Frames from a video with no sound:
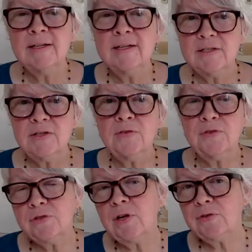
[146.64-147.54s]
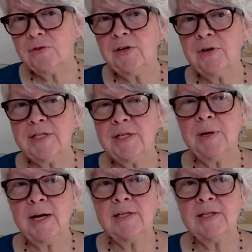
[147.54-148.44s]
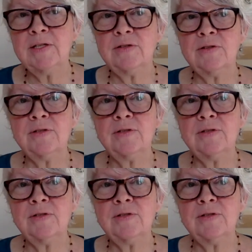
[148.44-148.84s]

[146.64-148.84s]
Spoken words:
So for structural integration practitioners,